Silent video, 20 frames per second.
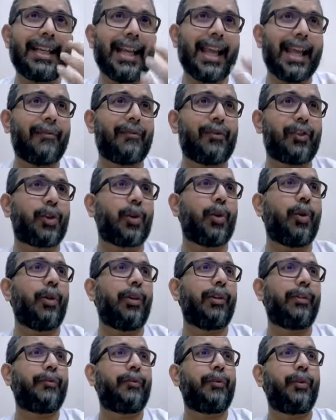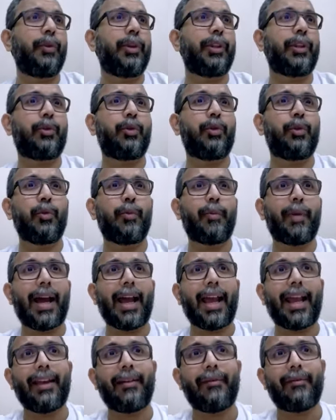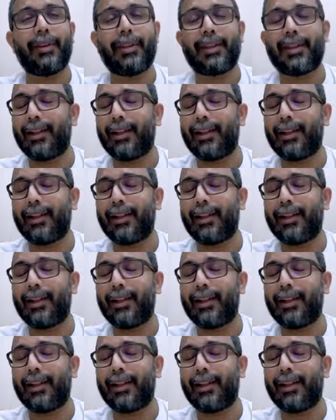Dave, Joel flew into Dubai with